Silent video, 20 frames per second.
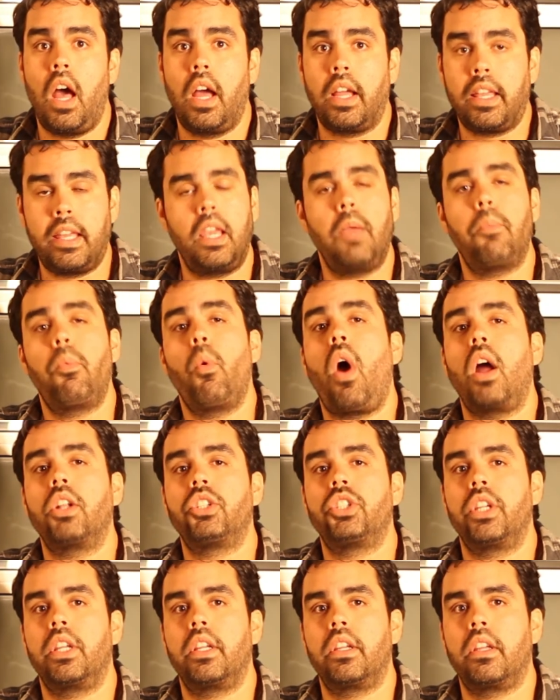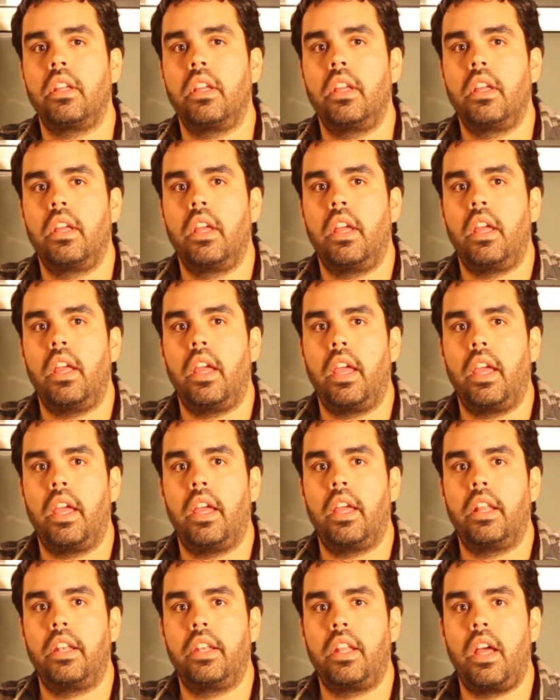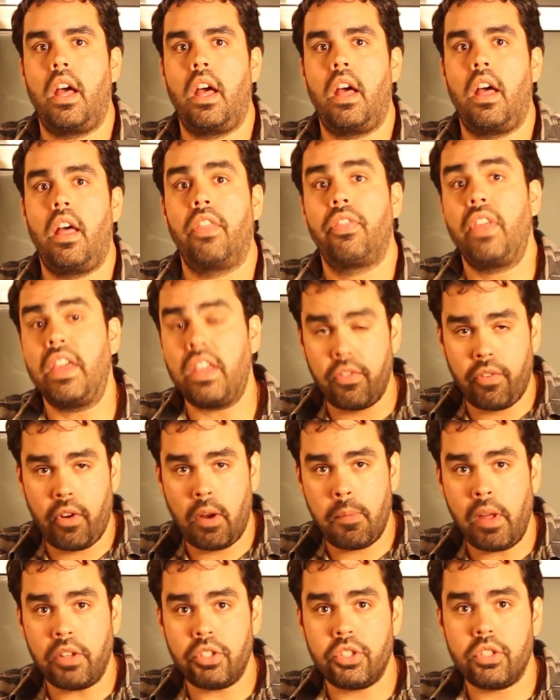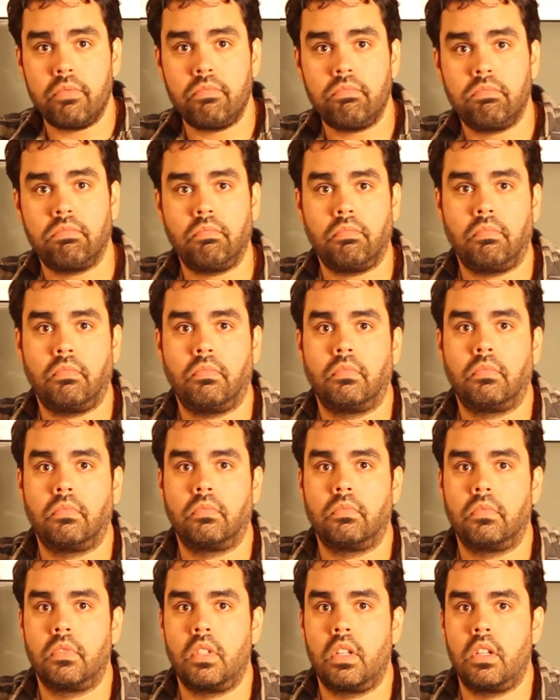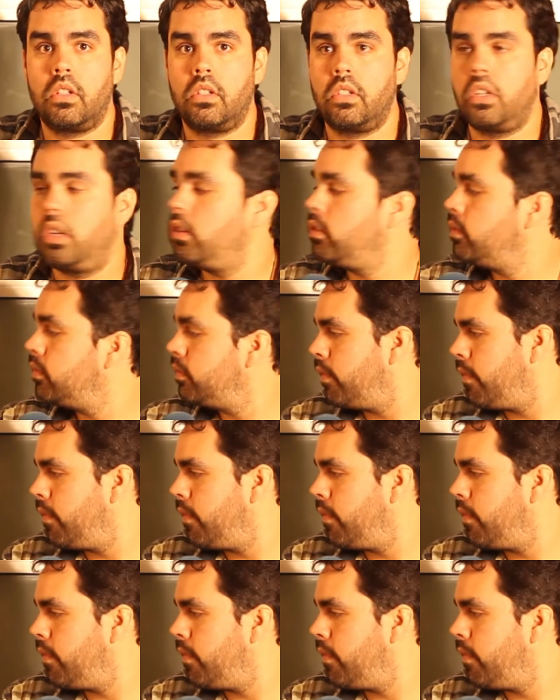Keep watching, and thank you very much. So